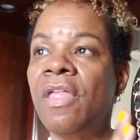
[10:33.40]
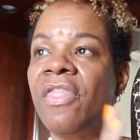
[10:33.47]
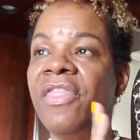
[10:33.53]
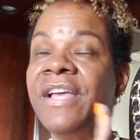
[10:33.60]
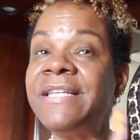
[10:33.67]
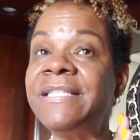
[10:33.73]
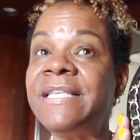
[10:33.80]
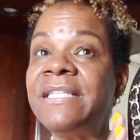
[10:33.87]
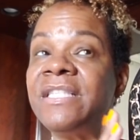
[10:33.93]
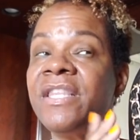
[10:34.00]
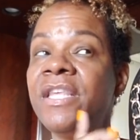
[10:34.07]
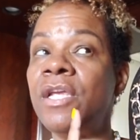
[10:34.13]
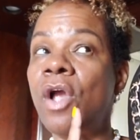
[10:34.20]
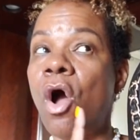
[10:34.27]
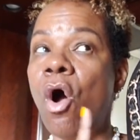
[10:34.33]
this is
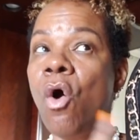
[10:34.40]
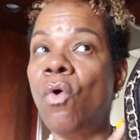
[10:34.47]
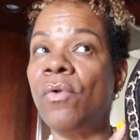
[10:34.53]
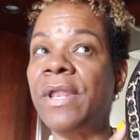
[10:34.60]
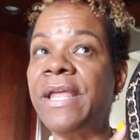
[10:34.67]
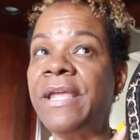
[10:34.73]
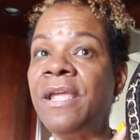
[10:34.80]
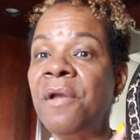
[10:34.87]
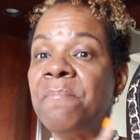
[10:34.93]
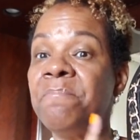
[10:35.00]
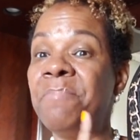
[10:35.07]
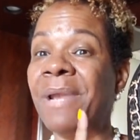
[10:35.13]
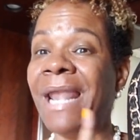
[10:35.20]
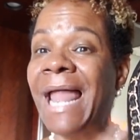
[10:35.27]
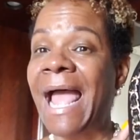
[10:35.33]
the only
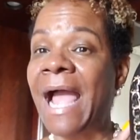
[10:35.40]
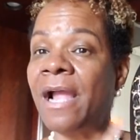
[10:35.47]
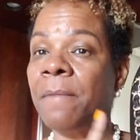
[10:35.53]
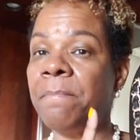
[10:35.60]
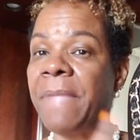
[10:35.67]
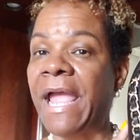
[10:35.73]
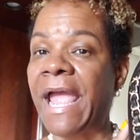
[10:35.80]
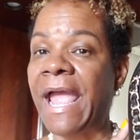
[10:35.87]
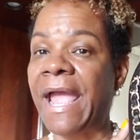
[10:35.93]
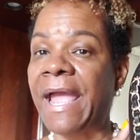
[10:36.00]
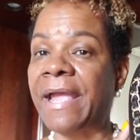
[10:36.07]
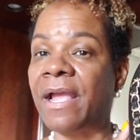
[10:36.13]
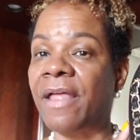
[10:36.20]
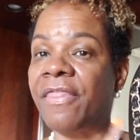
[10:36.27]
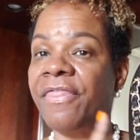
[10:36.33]
black
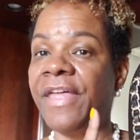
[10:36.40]
bag